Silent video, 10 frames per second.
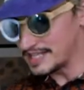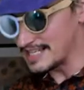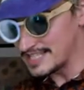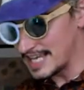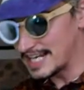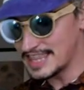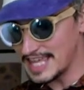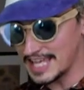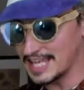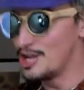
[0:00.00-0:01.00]
as
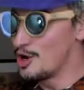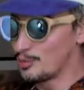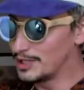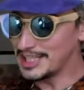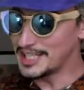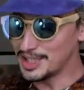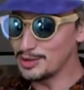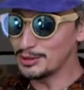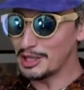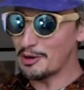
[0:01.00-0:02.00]
anything. Really
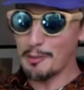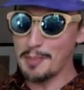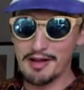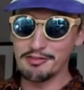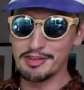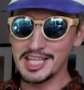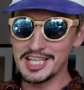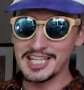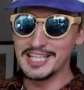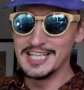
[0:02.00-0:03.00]
cute little
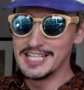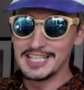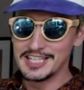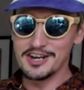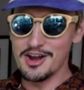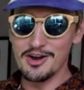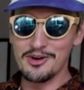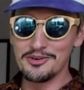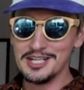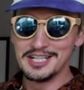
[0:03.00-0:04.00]
puffy, you
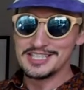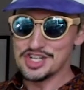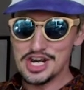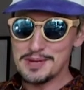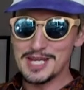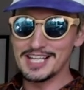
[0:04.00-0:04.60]
know, chibi